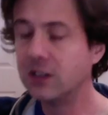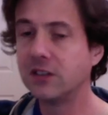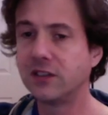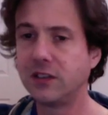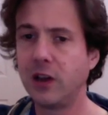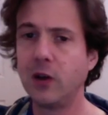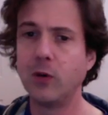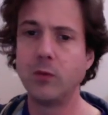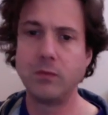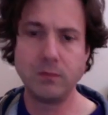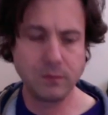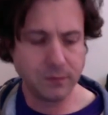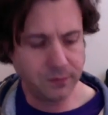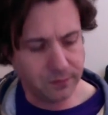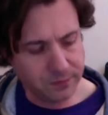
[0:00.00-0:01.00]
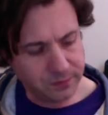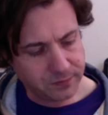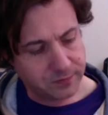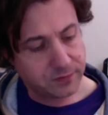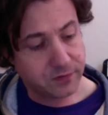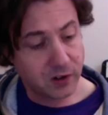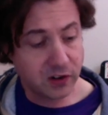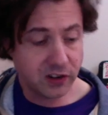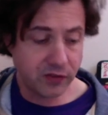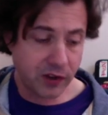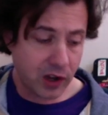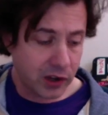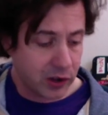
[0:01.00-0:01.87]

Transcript: So, first of all,